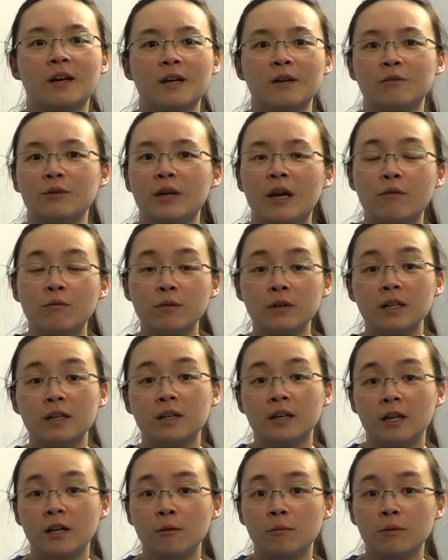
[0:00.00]
If you ever
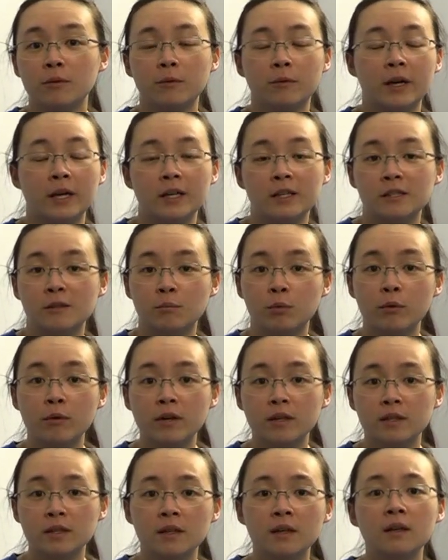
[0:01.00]
need help or any
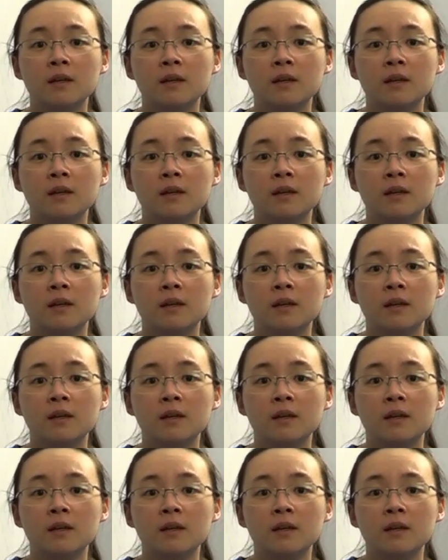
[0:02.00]
support,